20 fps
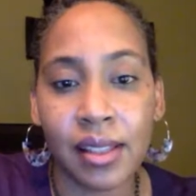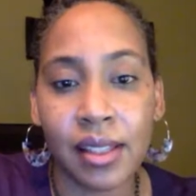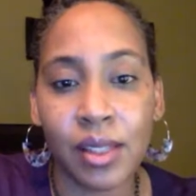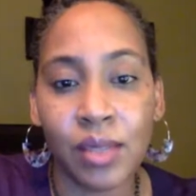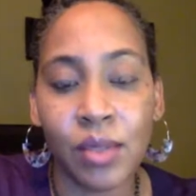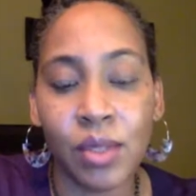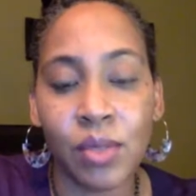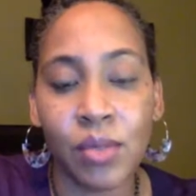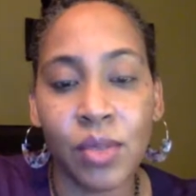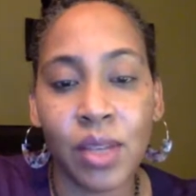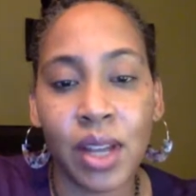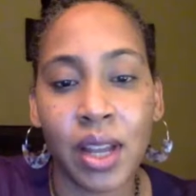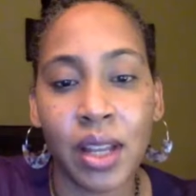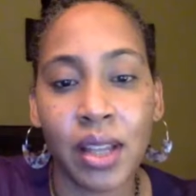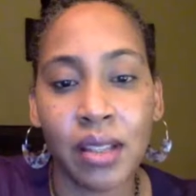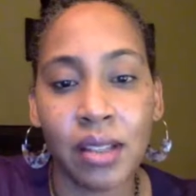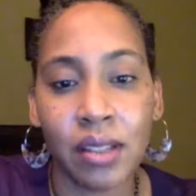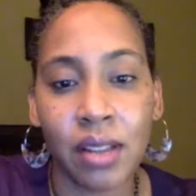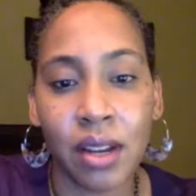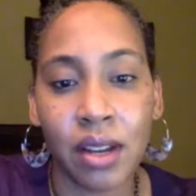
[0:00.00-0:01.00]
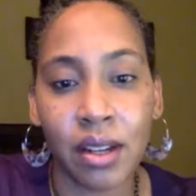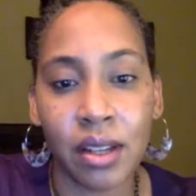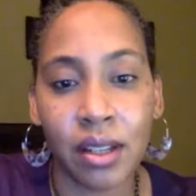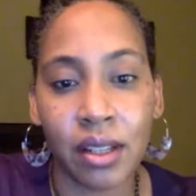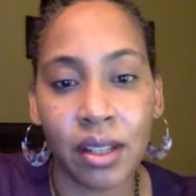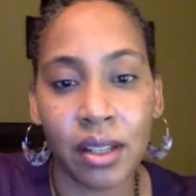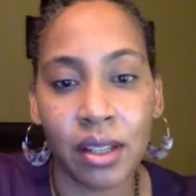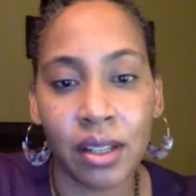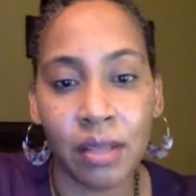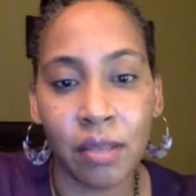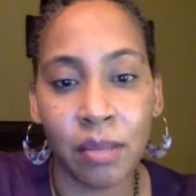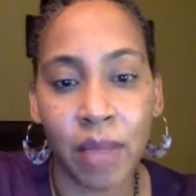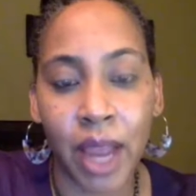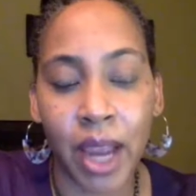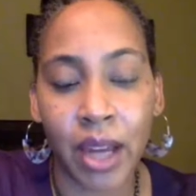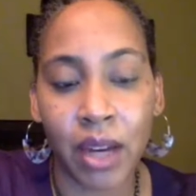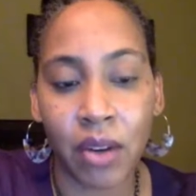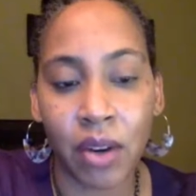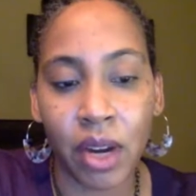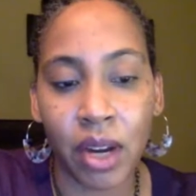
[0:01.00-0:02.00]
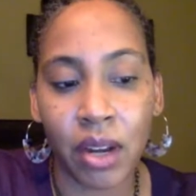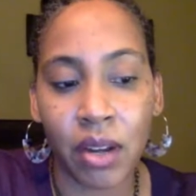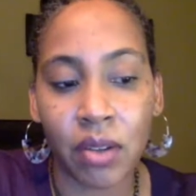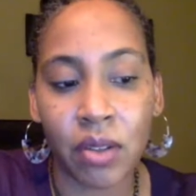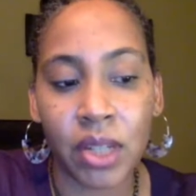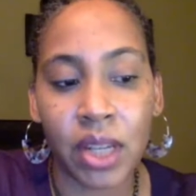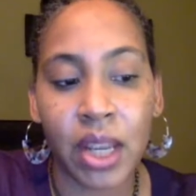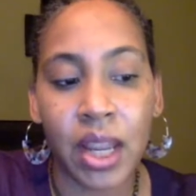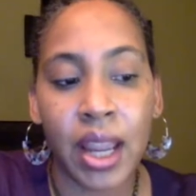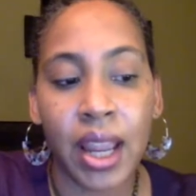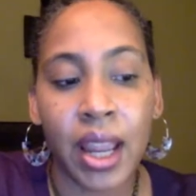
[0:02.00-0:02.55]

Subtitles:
This was when I had started in background,